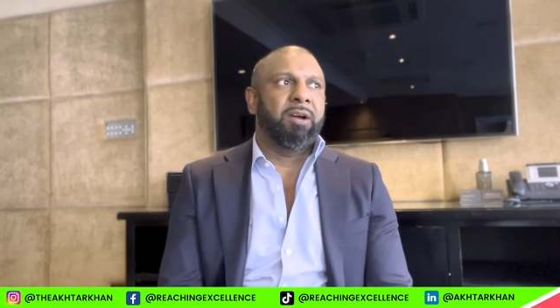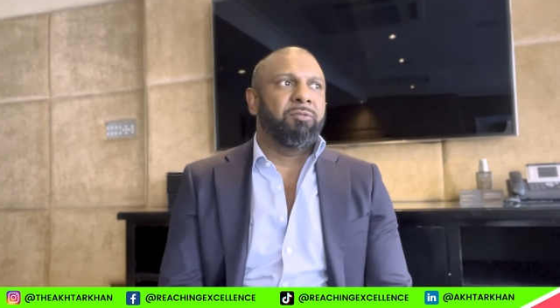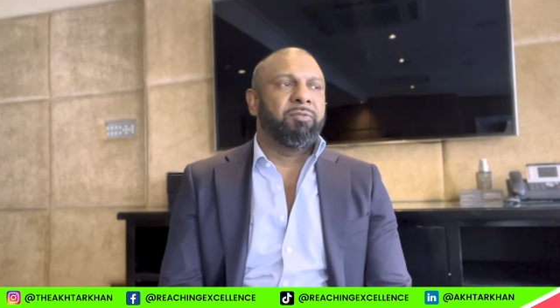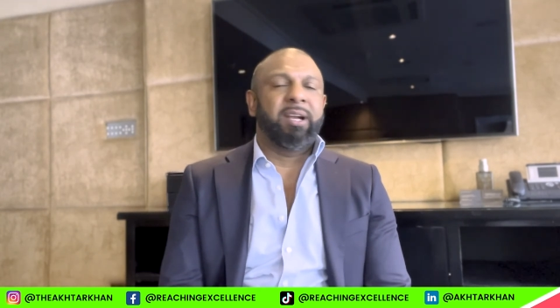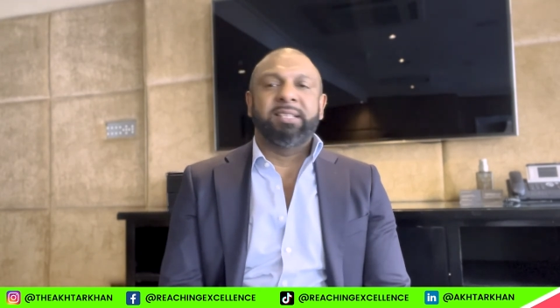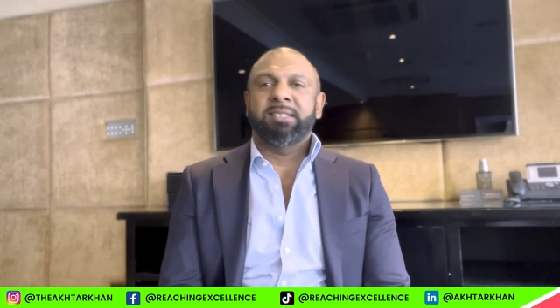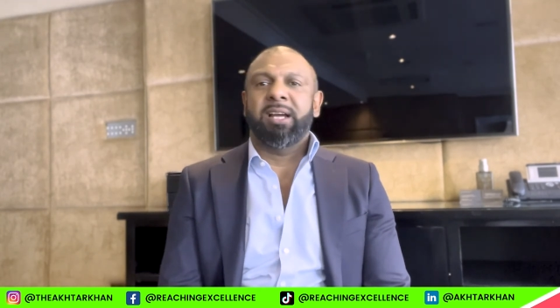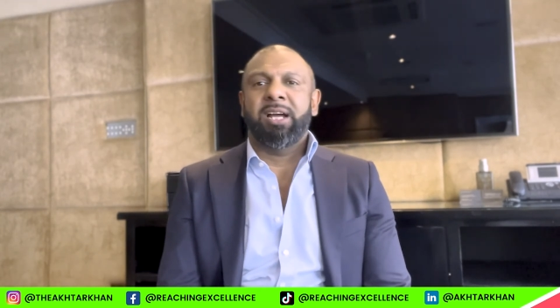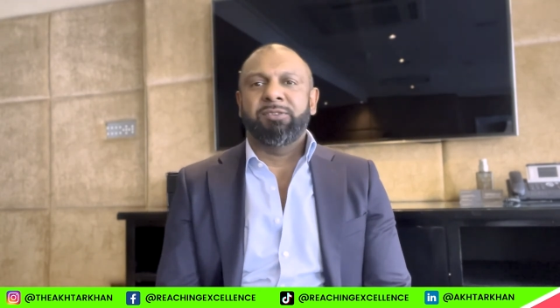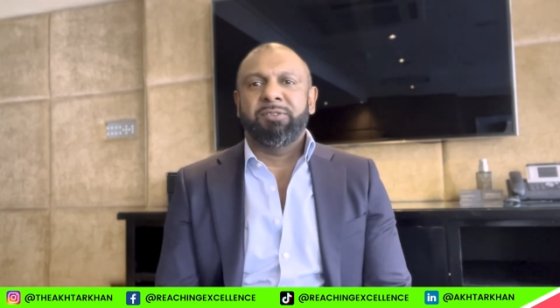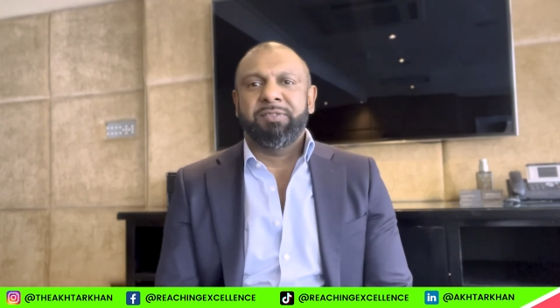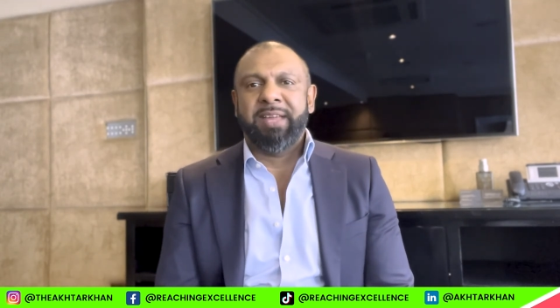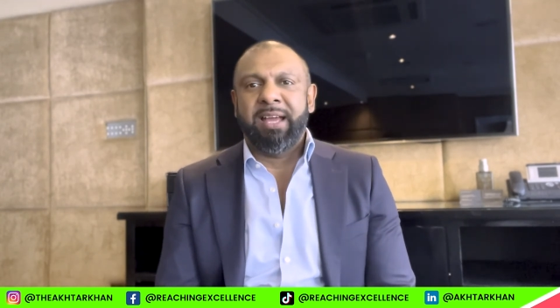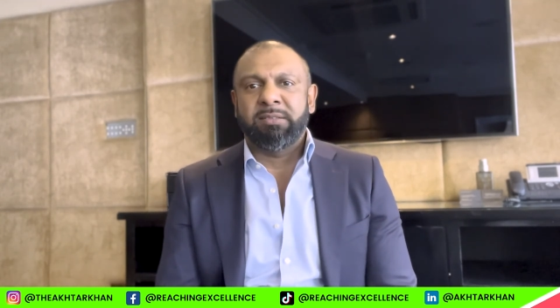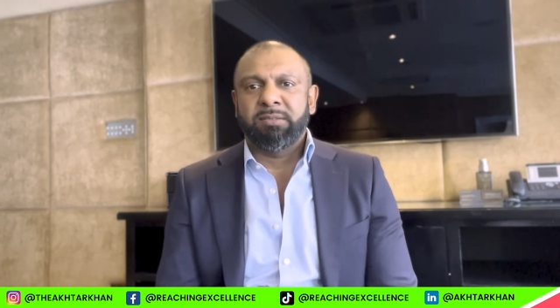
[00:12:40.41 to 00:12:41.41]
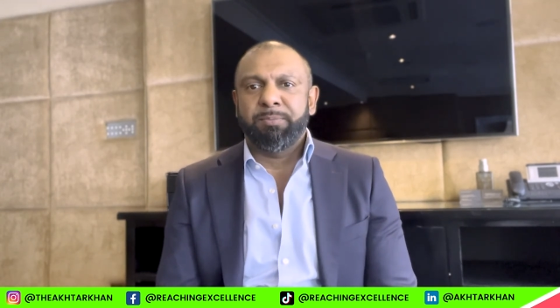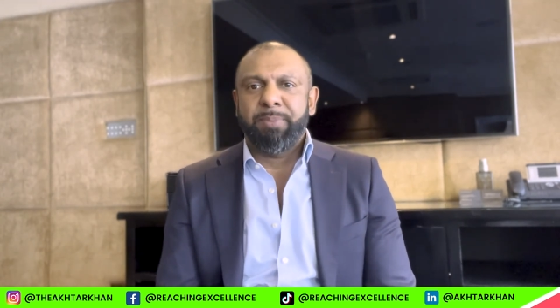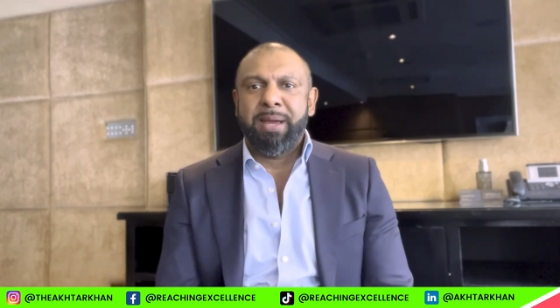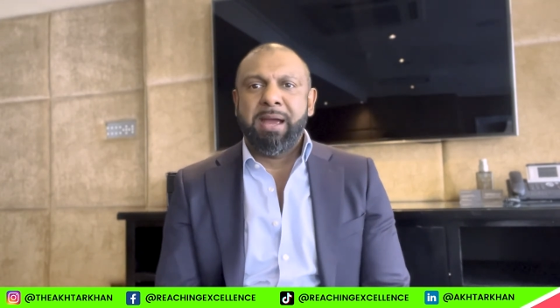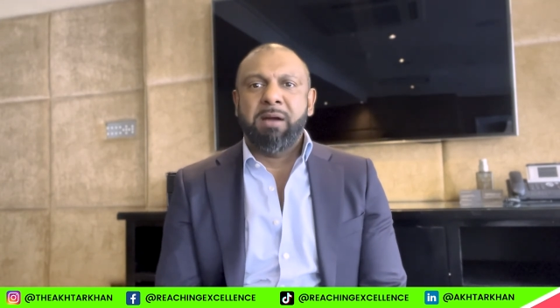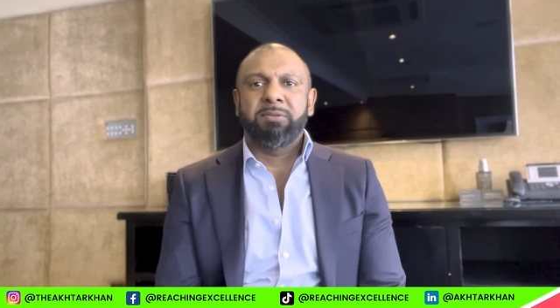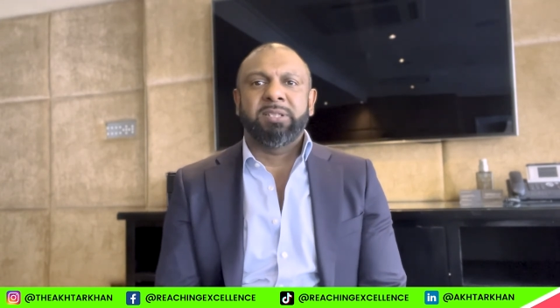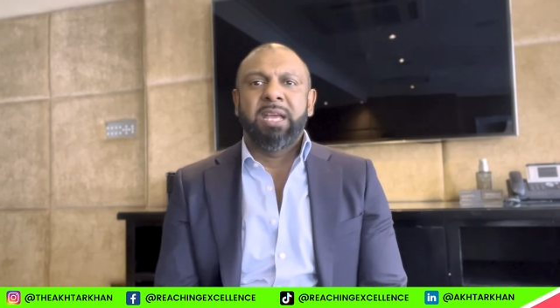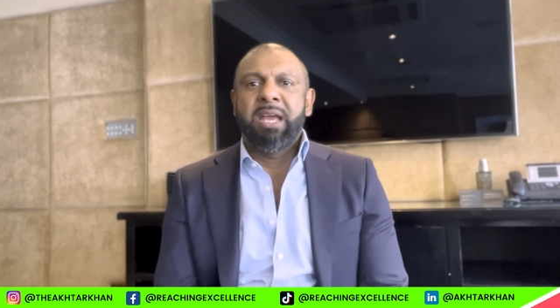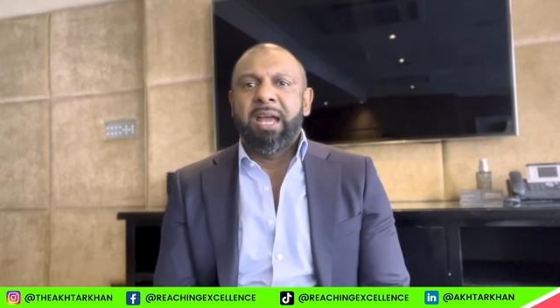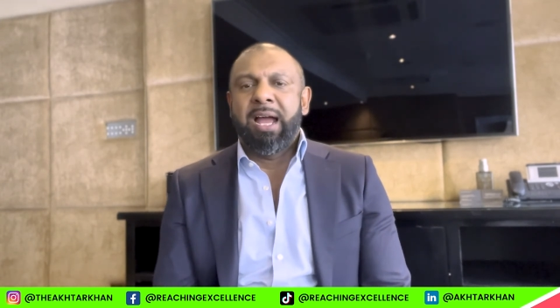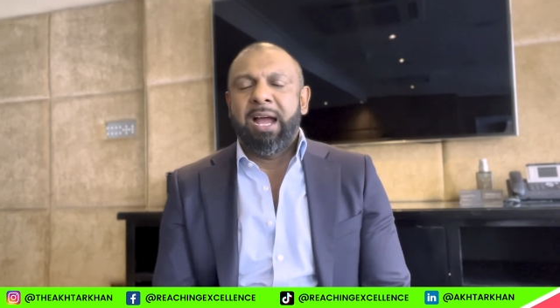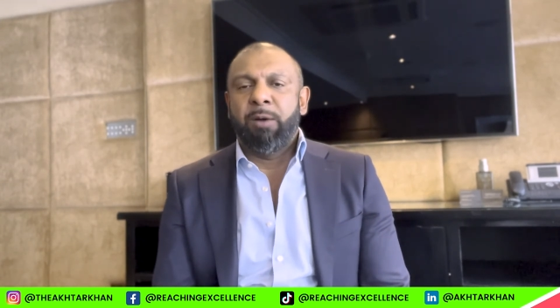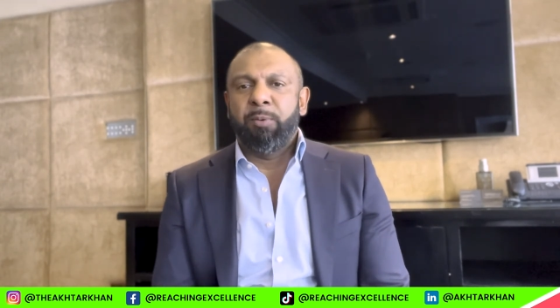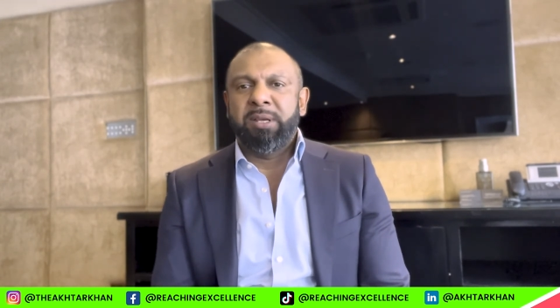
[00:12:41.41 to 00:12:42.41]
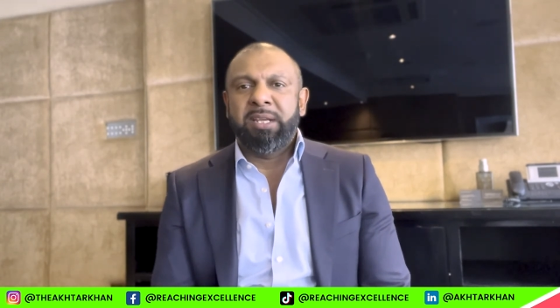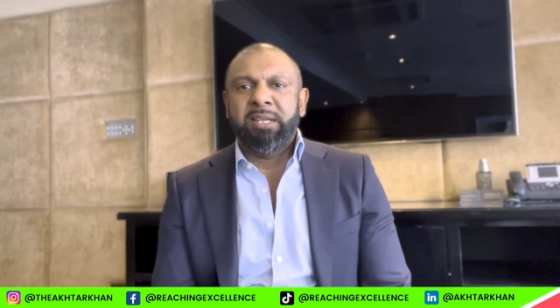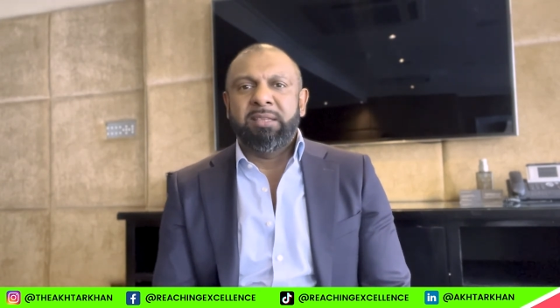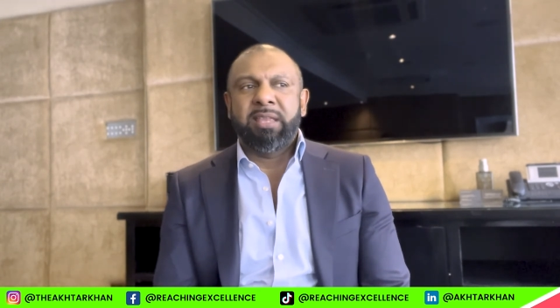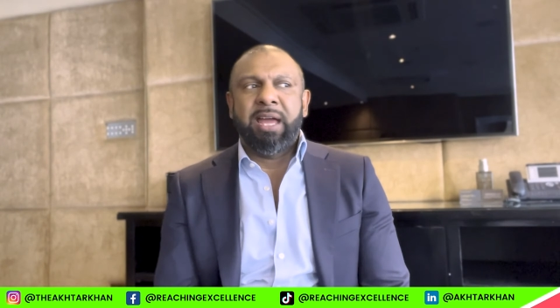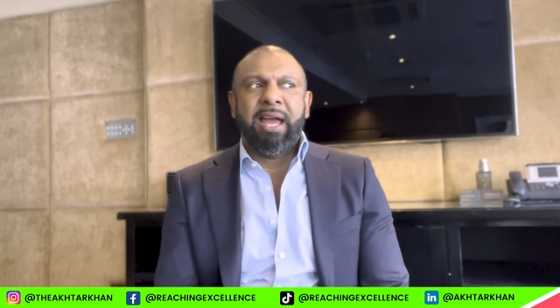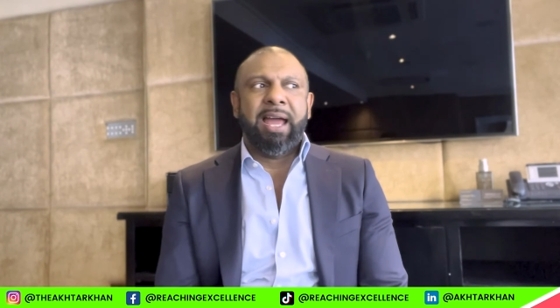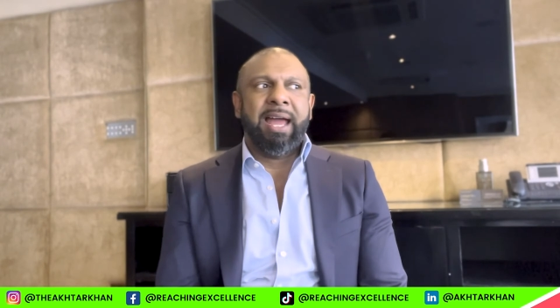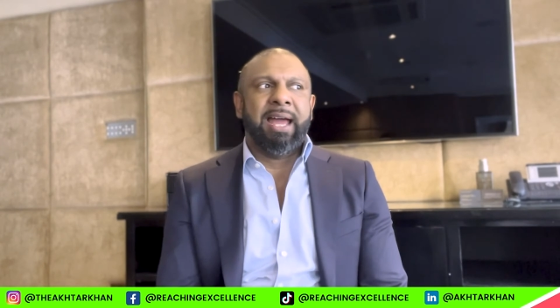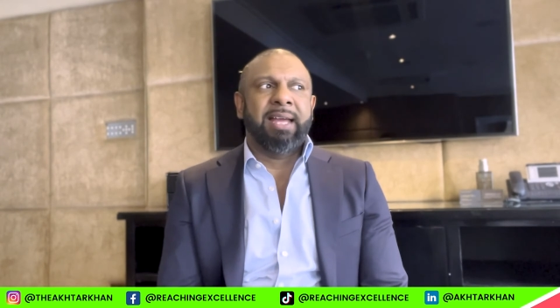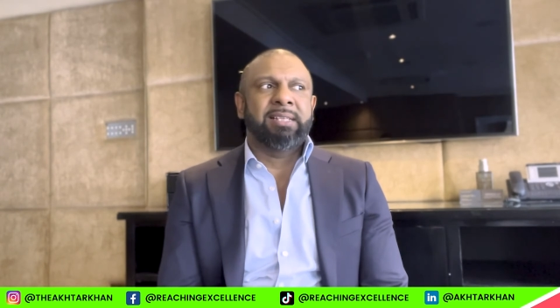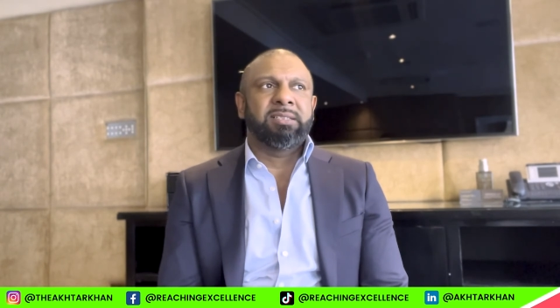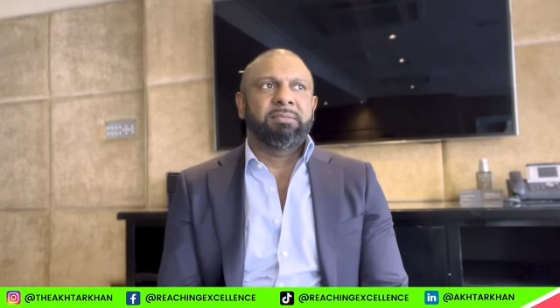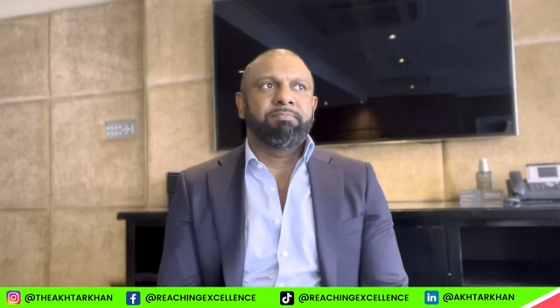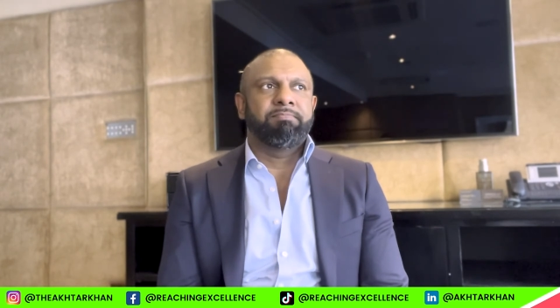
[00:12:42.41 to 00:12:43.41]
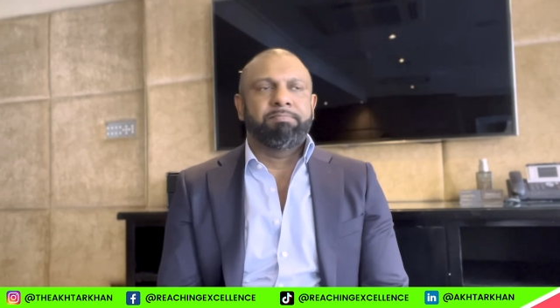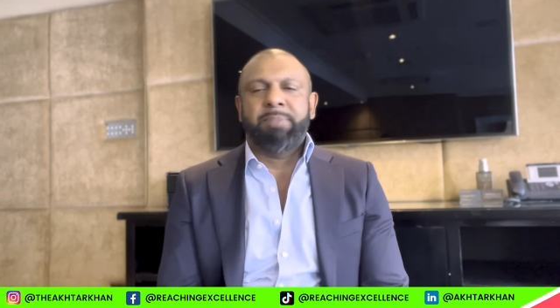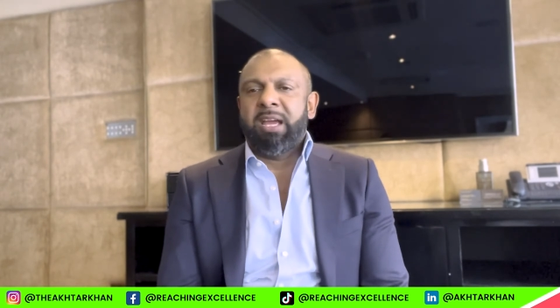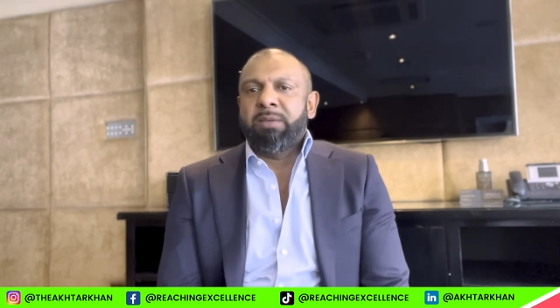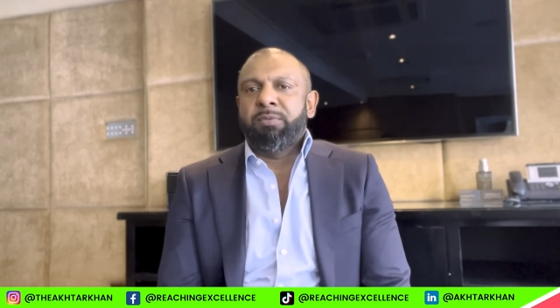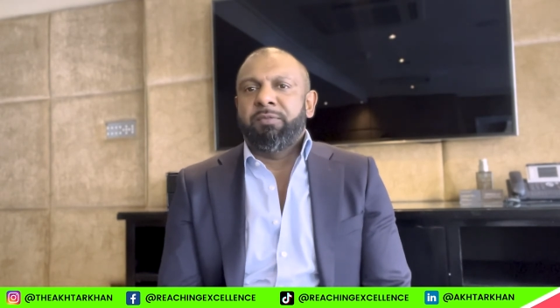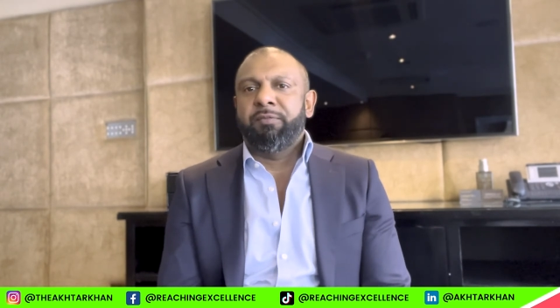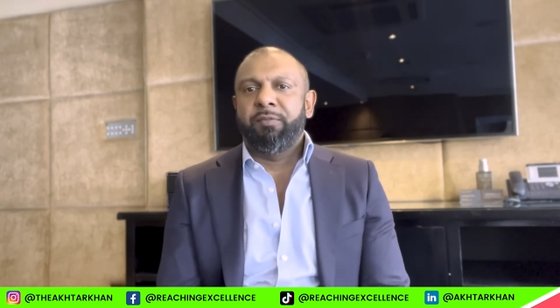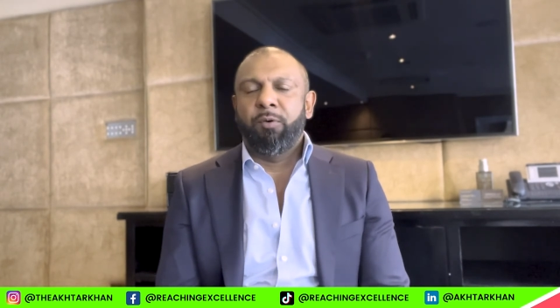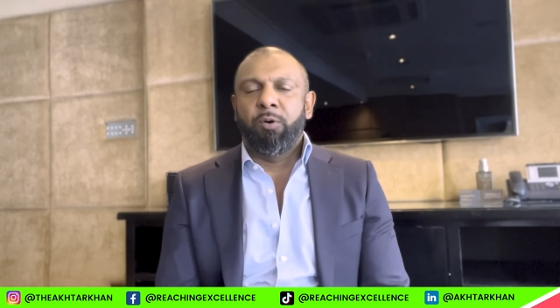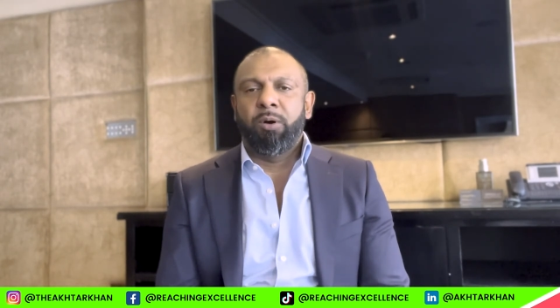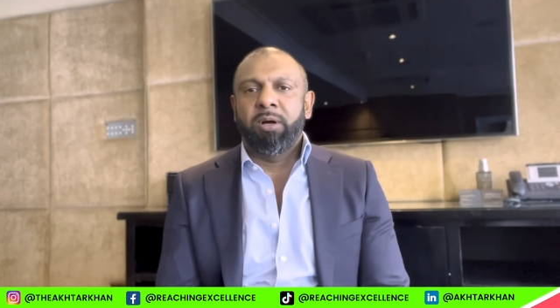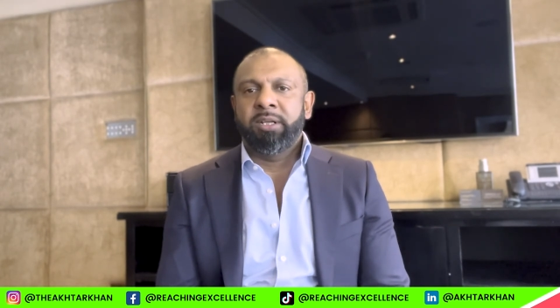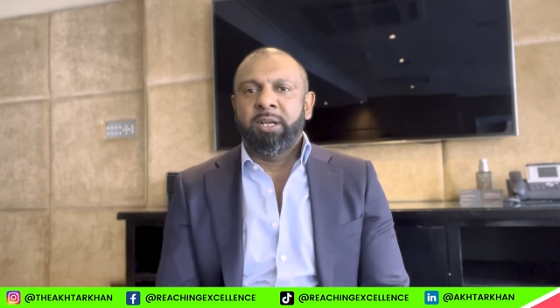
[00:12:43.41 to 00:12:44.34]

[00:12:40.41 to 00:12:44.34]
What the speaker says: raise £100,000 and we need that as payment for,